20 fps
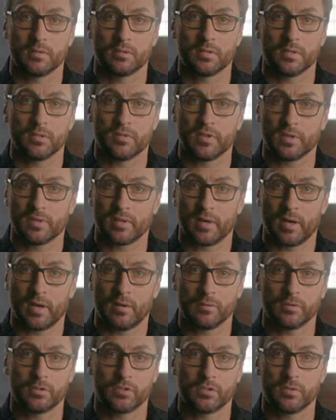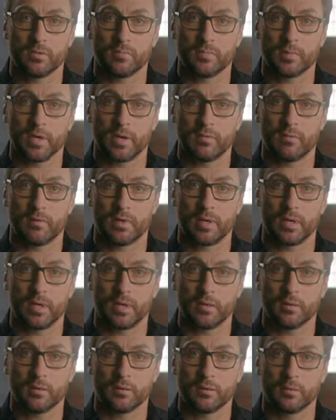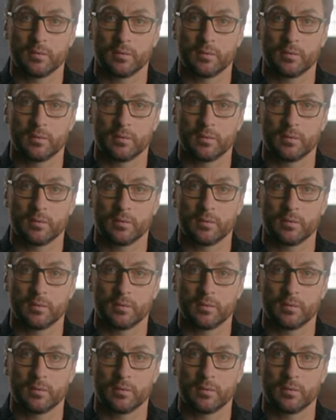to think that I was stupid ever again.